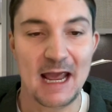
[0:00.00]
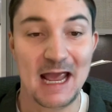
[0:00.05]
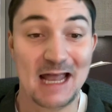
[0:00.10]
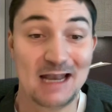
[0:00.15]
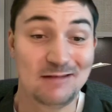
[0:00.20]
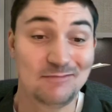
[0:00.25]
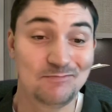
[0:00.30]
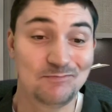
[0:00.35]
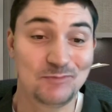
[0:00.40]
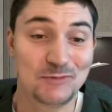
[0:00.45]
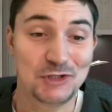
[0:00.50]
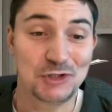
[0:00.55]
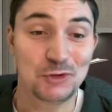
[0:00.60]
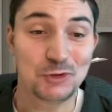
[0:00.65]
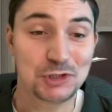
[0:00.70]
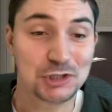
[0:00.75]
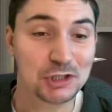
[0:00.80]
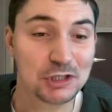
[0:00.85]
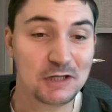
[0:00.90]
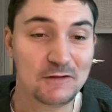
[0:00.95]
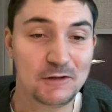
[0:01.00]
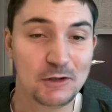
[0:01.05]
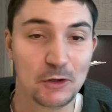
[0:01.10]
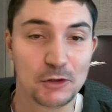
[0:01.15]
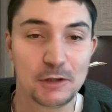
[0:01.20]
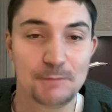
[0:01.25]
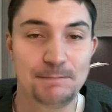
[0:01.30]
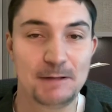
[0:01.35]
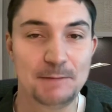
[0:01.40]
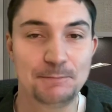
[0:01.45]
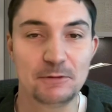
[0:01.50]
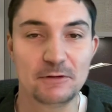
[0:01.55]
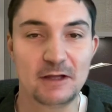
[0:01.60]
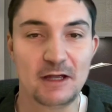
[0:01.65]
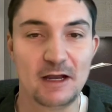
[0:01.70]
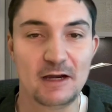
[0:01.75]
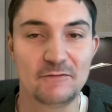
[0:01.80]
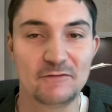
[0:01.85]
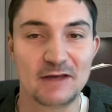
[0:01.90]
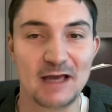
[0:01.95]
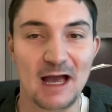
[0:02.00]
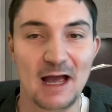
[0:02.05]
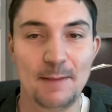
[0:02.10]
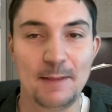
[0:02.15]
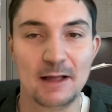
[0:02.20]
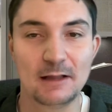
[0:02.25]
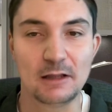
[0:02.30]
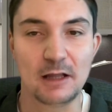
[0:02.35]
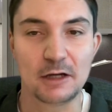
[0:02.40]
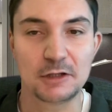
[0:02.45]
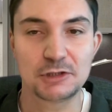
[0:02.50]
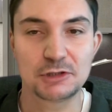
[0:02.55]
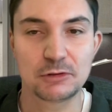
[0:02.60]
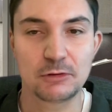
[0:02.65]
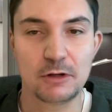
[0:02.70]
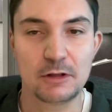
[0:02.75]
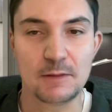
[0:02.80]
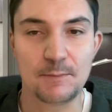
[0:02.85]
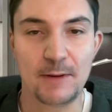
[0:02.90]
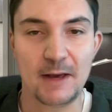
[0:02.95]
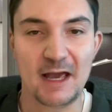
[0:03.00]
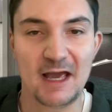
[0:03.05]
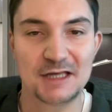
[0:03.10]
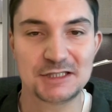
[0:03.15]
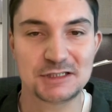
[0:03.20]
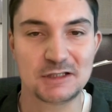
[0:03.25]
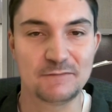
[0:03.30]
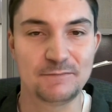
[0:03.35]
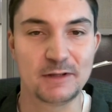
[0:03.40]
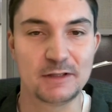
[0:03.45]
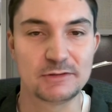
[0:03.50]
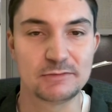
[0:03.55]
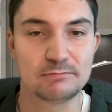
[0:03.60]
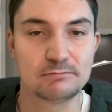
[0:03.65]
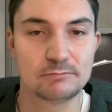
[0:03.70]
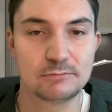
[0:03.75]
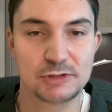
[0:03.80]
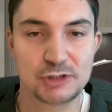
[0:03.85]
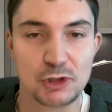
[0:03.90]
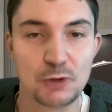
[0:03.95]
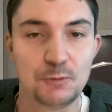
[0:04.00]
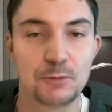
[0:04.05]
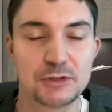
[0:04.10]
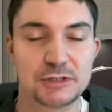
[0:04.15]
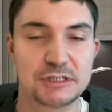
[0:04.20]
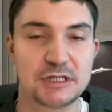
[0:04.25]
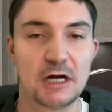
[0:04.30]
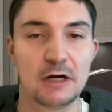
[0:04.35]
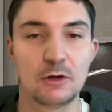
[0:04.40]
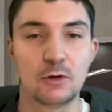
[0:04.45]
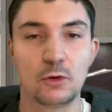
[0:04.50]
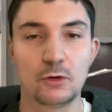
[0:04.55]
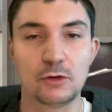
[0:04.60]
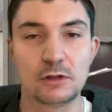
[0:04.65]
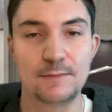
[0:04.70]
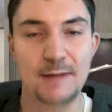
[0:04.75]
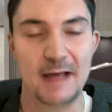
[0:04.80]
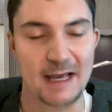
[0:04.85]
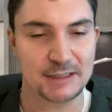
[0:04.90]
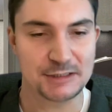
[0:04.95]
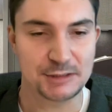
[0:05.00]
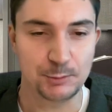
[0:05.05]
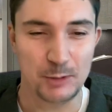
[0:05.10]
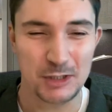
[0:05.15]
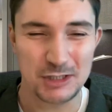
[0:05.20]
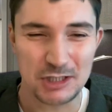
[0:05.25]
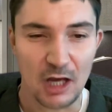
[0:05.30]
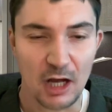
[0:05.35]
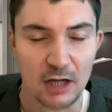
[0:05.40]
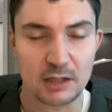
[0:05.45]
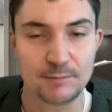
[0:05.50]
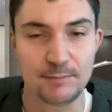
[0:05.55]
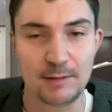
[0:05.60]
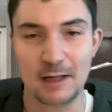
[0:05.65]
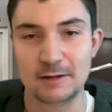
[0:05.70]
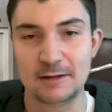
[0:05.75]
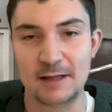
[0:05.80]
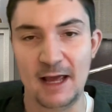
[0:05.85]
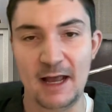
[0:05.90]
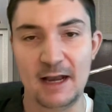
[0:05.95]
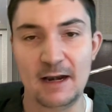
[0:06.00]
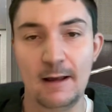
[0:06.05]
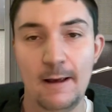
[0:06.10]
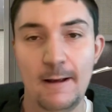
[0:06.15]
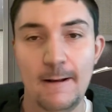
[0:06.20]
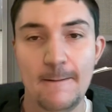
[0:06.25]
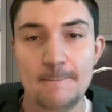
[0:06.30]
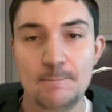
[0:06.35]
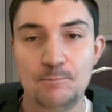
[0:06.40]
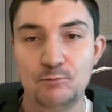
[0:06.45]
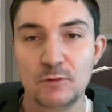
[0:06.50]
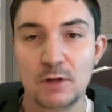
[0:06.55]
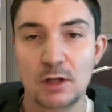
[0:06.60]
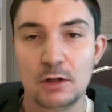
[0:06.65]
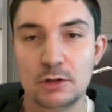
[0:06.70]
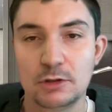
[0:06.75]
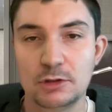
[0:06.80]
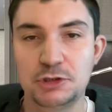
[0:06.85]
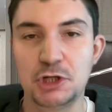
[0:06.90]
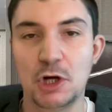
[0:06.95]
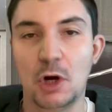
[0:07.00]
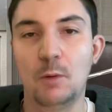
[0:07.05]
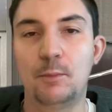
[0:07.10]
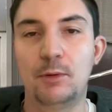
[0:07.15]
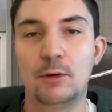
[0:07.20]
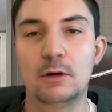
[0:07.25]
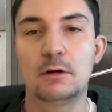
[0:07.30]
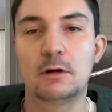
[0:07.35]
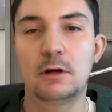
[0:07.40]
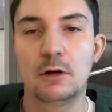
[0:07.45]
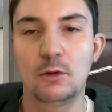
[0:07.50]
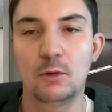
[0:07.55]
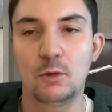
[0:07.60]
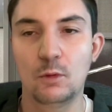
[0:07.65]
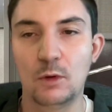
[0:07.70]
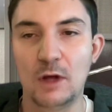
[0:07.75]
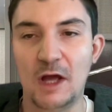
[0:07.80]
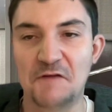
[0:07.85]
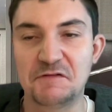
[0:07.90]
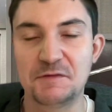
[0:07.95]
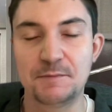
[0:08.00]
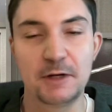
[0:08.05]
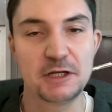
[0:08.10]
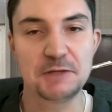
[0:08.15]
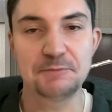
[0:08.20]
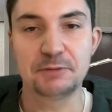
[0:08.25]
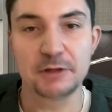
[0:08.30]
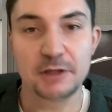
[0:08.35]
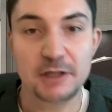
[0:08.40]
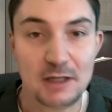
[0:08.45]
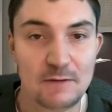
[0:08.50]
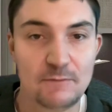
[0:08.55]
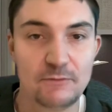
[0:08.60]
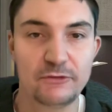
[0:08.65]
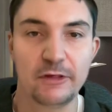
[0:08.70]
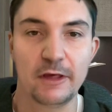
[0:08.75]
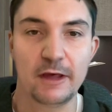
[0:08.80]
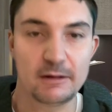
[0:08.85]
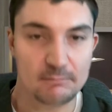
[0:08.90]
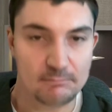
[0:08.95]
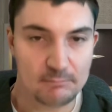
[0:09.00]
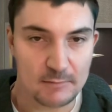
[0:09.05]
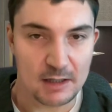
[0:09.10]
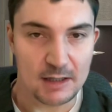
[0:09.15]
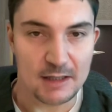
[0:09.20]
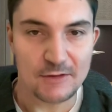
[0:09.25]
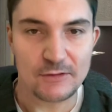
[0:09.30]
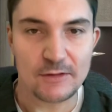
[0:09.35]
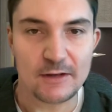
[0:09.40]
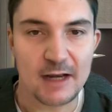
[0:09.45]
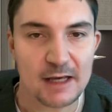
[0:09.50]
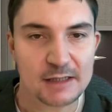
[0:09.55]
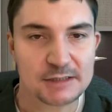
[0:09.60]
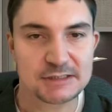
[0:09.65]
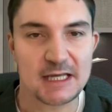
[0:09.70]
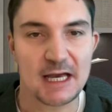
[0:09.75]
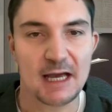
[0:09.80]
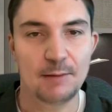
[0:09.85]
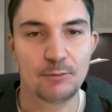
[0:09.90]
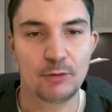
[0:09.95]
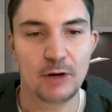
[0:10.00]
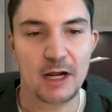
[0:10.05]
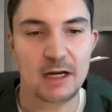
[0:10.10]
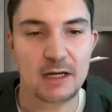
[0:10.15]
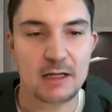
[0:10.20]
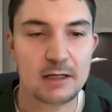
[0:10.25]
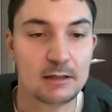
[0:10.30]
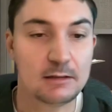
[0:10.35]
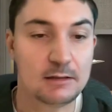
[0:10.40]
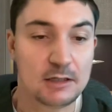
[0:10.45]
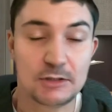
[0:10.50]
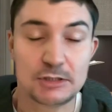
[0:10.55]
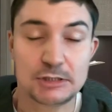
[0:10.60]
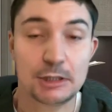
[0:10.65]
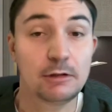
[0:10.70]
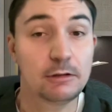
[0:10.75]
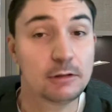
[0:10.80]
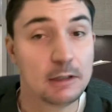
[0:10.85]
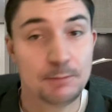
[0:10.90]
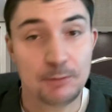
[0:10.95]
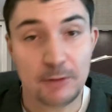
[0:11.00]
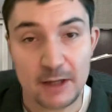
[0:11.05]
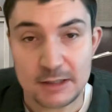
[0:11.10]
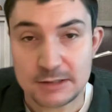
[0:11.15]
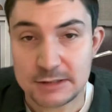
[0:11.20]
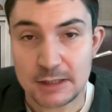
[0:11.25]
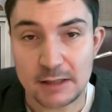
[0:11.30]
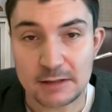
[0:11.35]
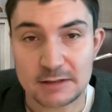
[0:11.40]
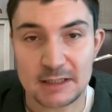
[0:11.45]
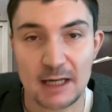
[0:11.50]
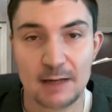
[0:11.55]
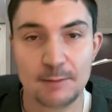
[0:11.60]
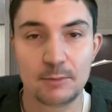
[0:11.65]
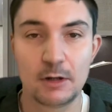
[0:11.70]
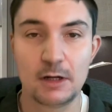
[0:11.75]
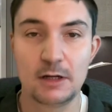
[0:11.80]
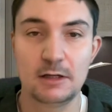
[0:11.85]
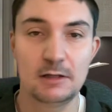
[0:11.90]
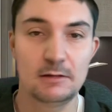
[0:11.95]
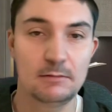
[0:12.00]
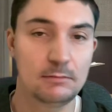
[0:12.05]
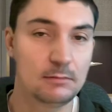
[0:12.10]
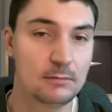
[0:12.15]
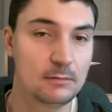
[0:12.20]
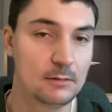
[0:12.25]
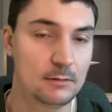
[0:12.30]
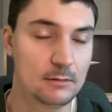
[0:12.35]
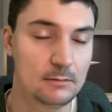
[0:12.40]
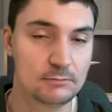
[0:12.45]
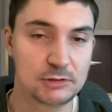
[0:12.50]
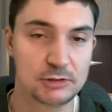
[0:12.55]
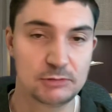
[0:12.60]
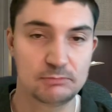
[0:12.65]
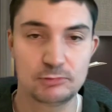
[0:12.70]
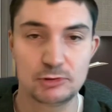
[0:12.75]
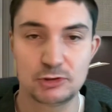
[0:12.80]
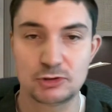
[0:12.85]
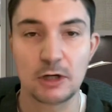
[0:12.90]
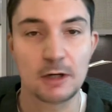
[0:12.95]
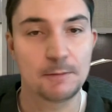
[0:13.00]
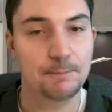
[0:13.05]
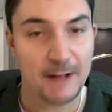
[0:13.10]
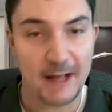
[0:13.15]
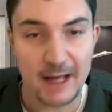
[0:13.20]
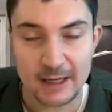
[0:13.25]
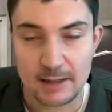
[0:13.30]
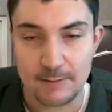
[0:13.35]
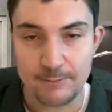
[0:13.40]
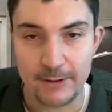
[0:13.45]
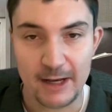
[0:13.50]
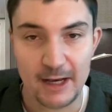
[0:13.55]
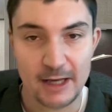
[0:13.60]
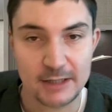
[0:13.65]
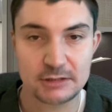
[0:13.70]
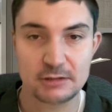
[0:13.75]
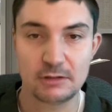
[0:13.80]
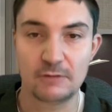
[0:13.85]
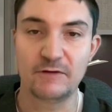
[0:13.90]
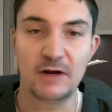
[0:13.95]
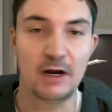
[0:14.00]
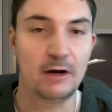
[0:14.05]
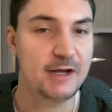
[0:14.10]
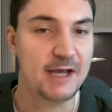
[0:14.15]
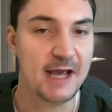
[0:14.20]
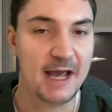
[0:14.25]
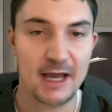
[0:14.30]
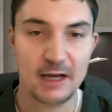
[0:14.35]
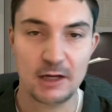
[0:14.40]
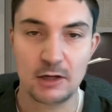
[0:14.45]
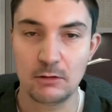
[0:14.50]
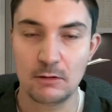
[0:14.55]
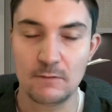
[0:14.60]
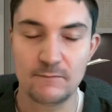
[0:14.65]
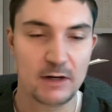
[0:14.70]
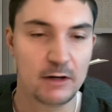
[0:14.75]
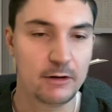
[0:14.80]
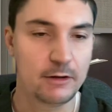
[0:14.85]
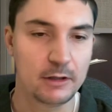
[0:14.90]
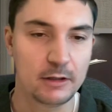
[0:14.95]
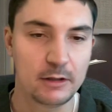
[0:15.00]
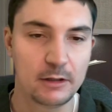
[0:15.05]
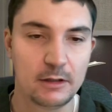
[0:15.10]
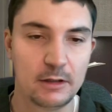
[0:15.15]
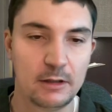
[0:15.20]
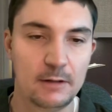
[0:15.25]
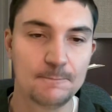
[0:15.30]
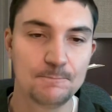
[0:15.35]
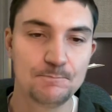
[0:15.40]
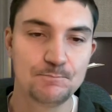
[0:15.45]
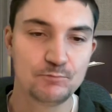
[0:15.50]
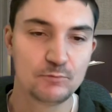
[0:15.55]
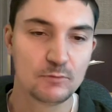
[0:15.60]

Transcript: And usually the only people that have gotten that luxury in the past have been superstar quarterbacks. And we talked about that. Joe Burrow, everybody believes like he's the next Tom Brady. And he certainly plays like Tom Brady. Strict pocket passer, very accurate, very good.